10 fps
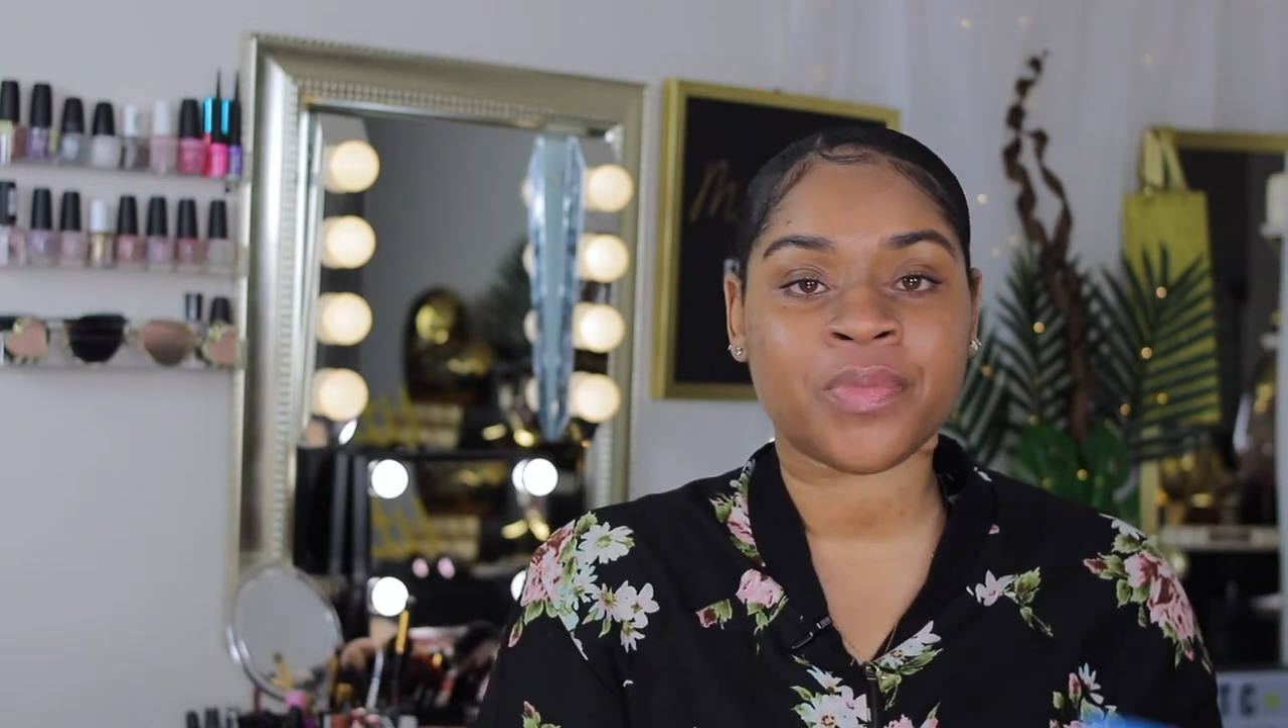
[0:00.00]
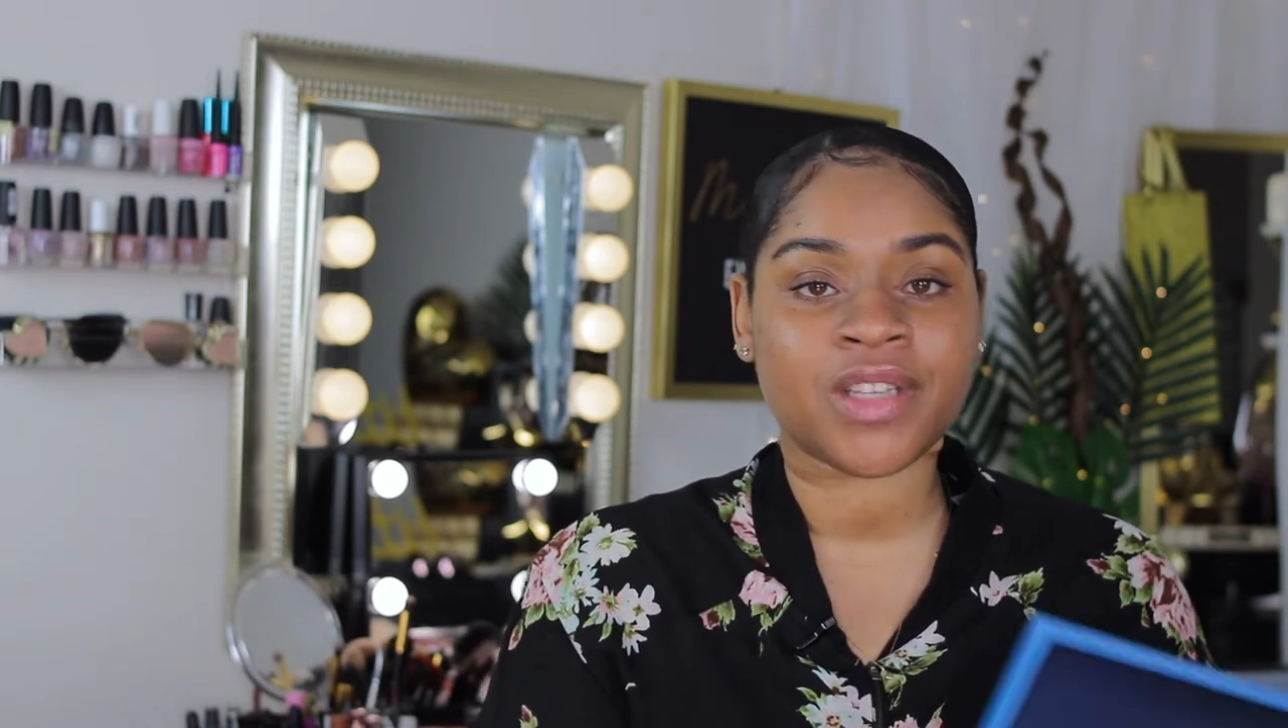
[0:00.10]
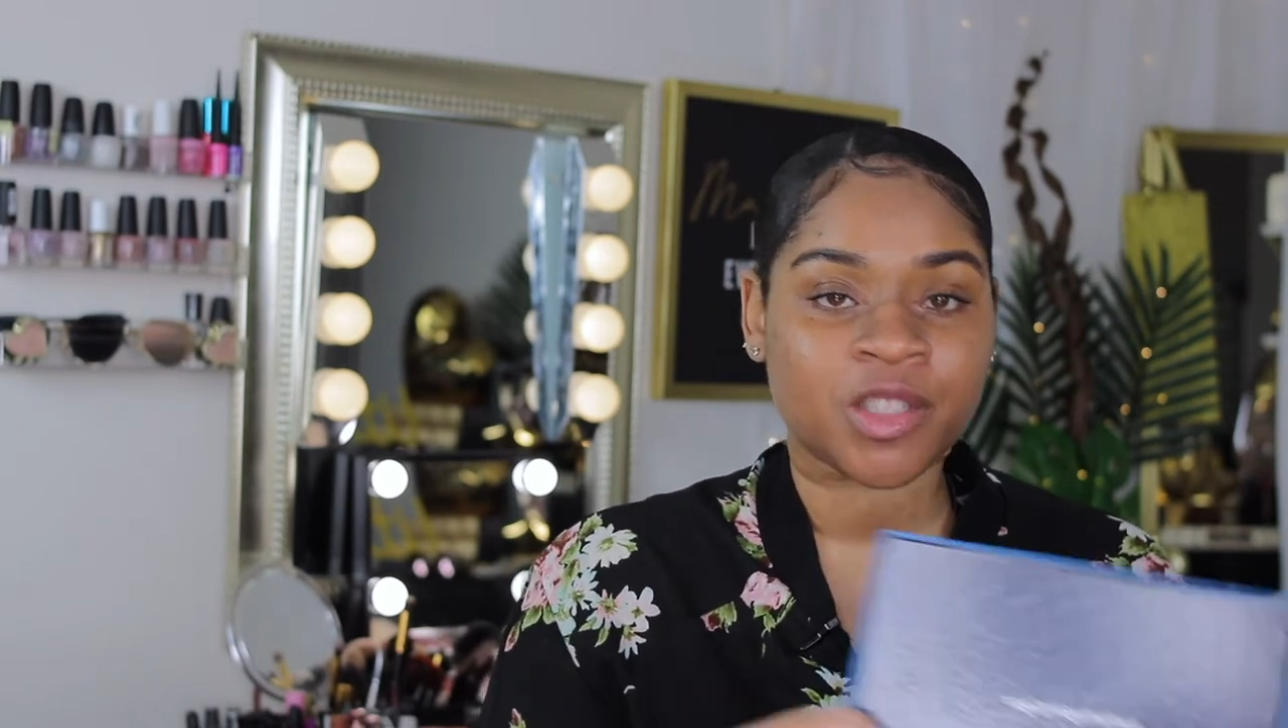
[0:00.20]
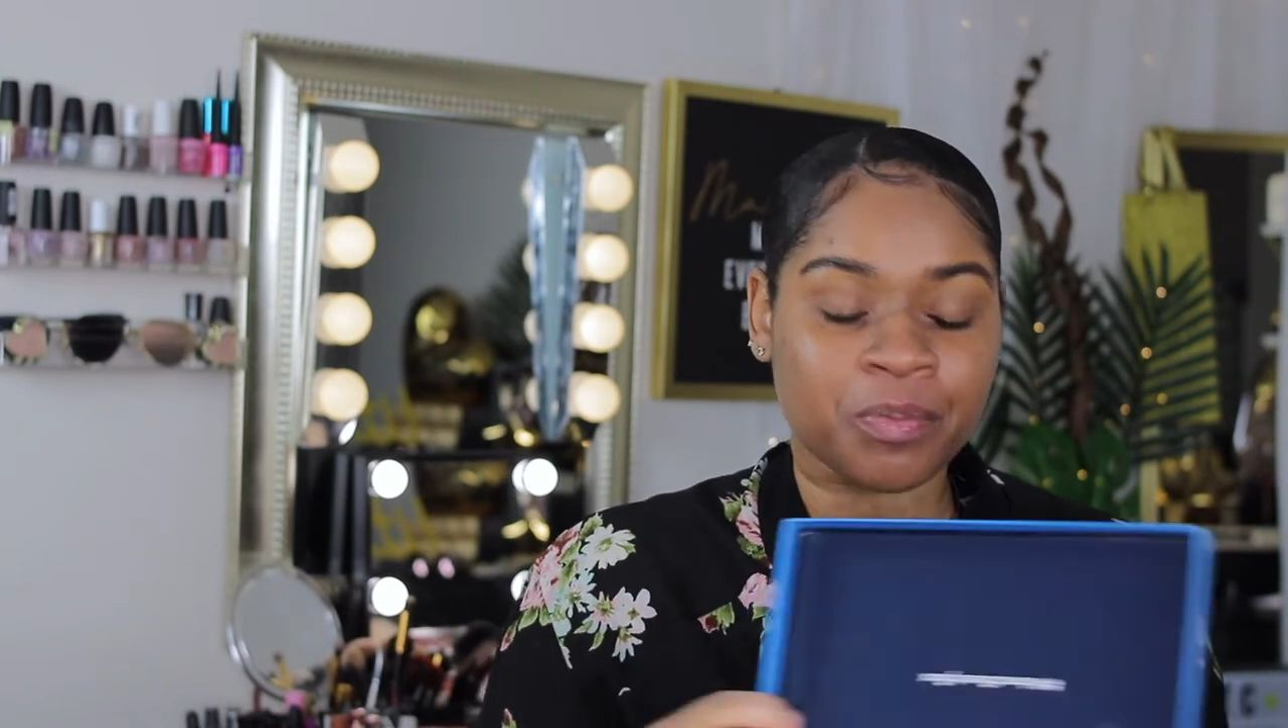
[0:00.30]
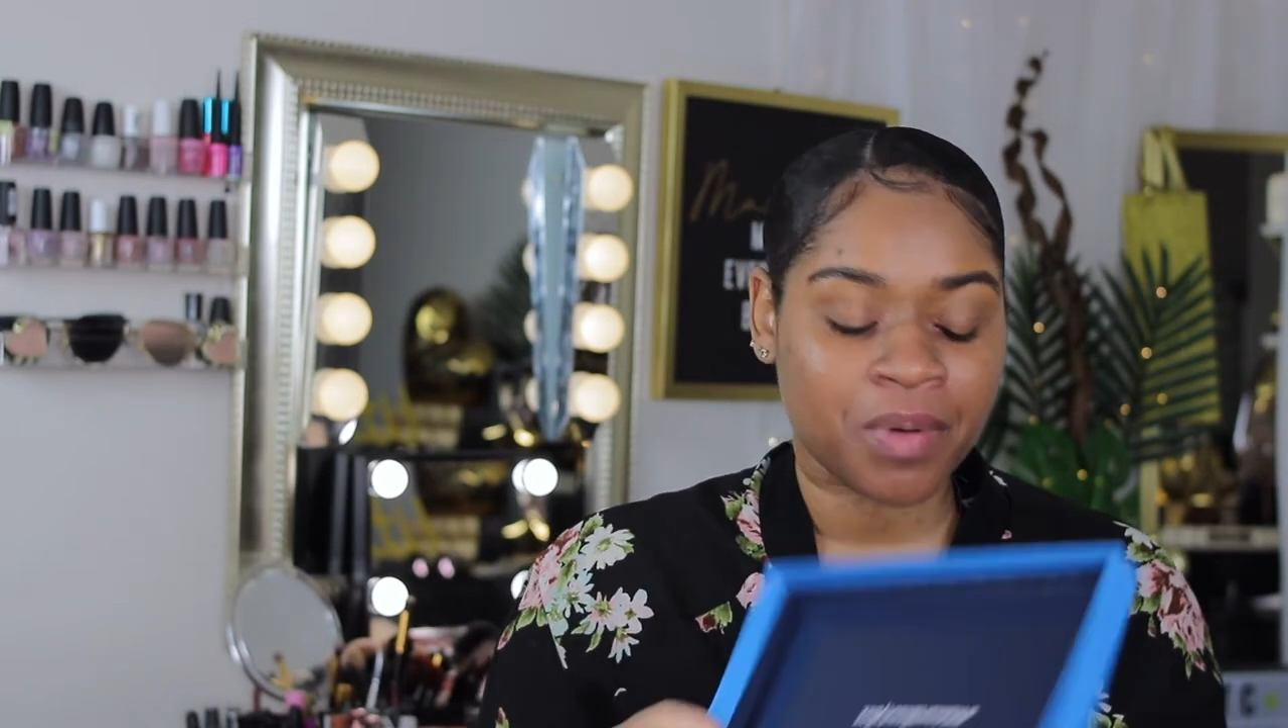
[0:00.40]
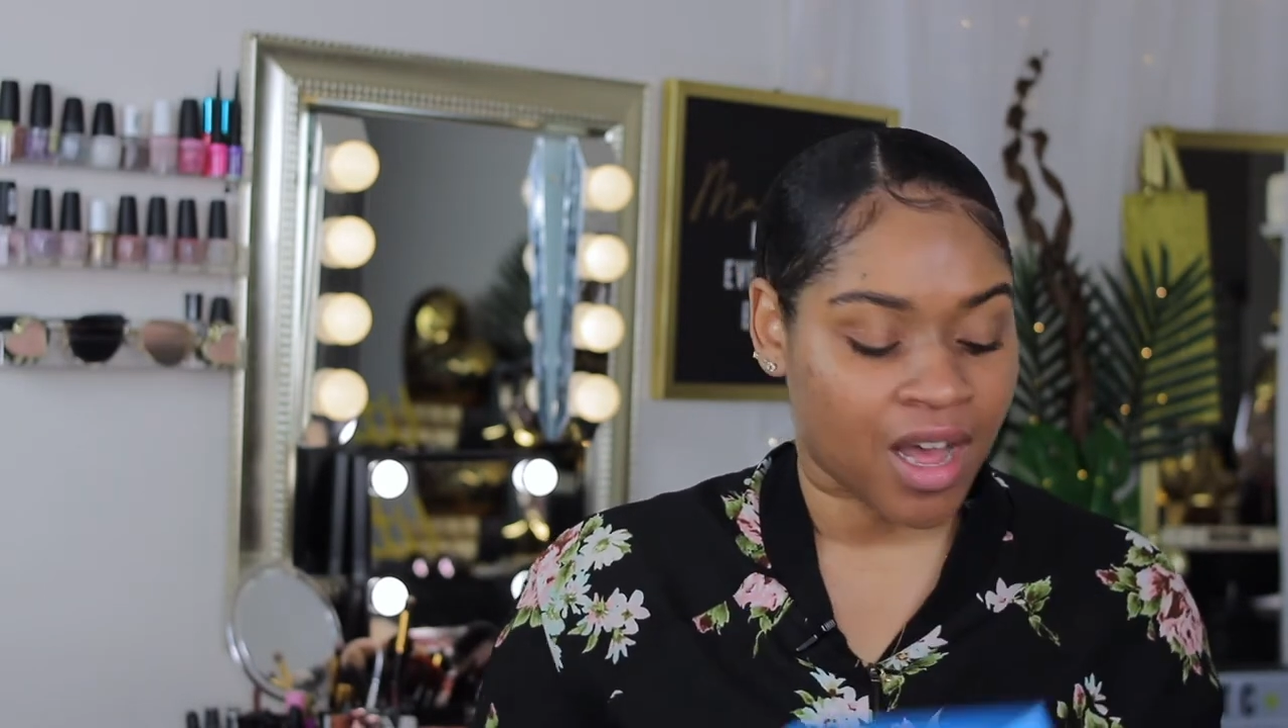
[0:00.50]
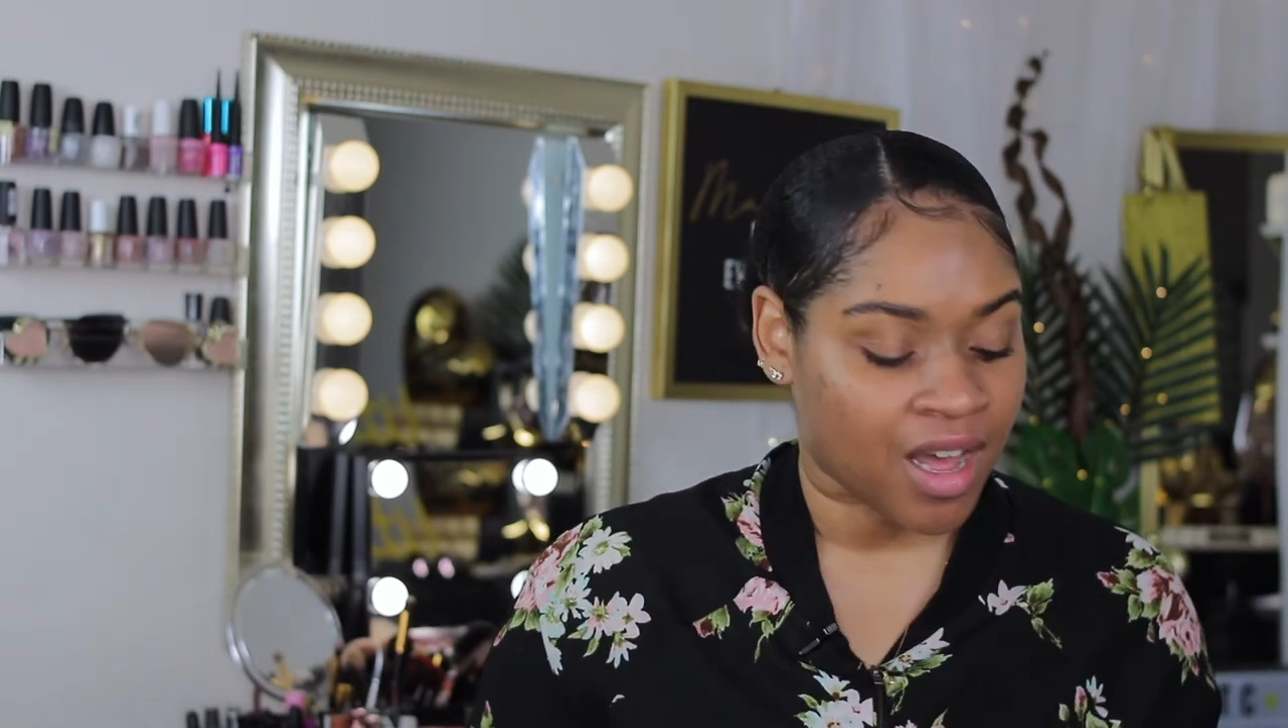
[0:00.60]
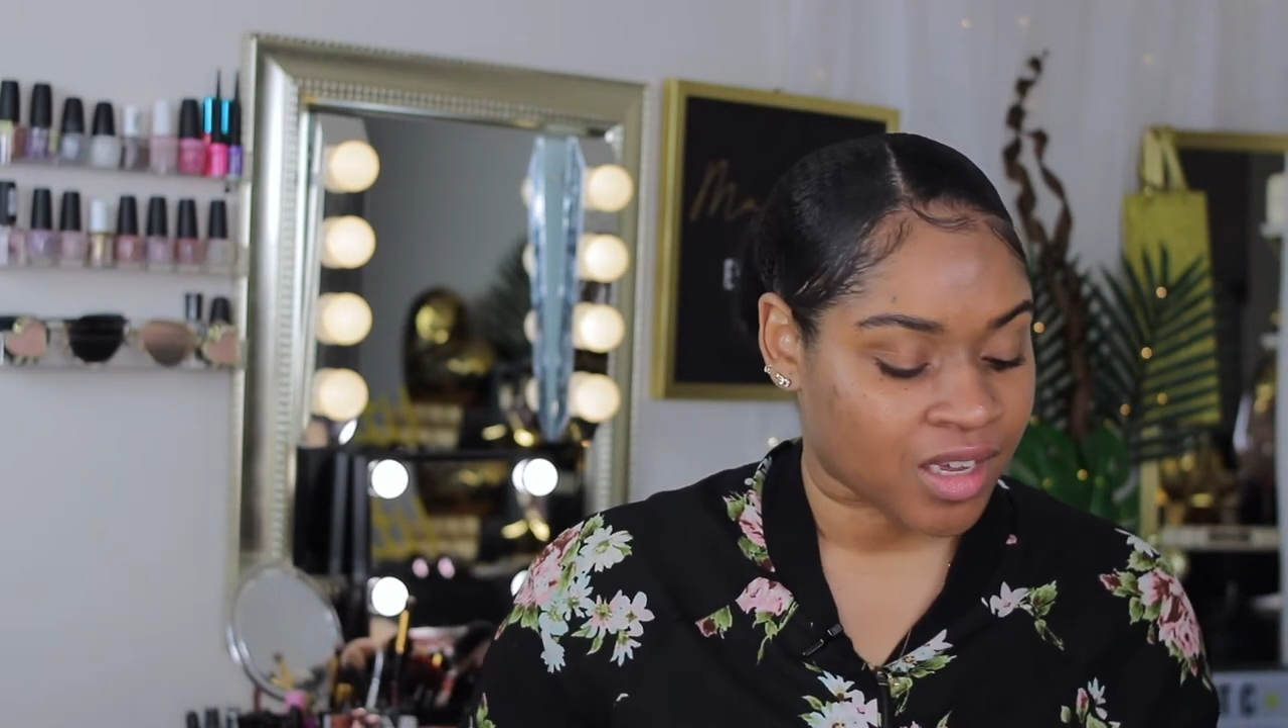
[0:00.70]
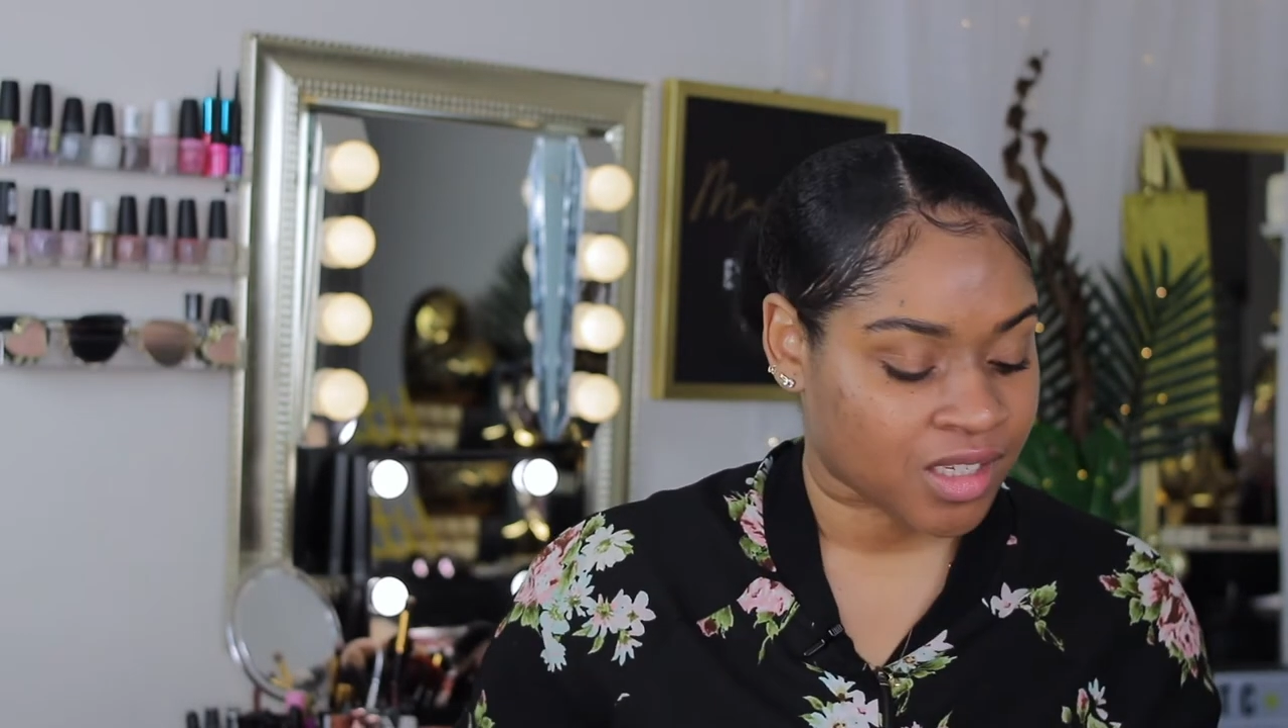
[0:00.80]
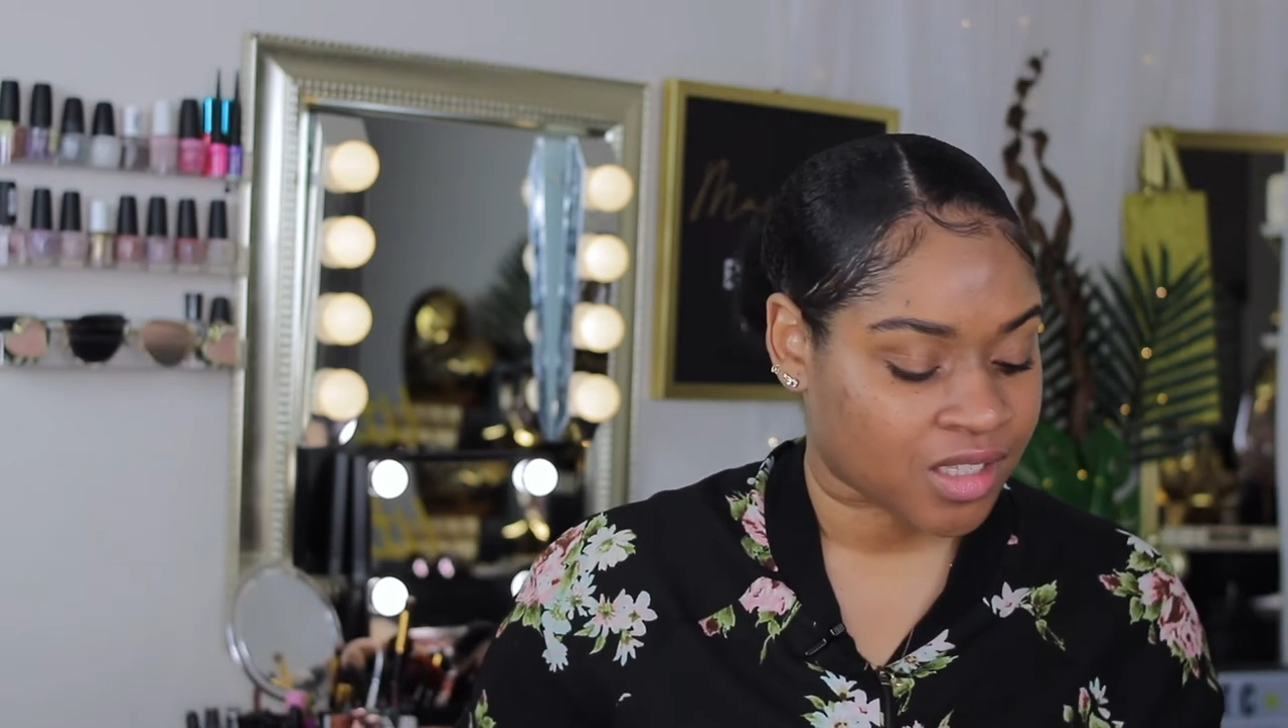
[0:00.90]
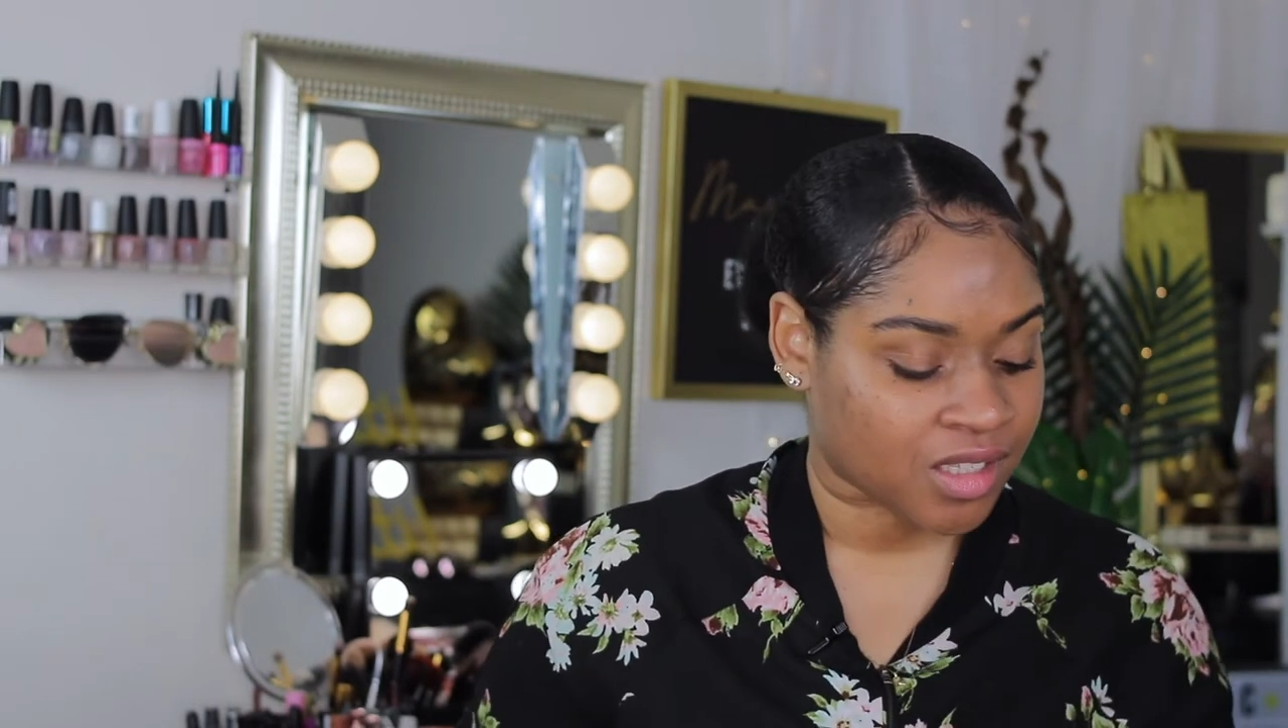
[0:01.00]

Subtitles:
this box,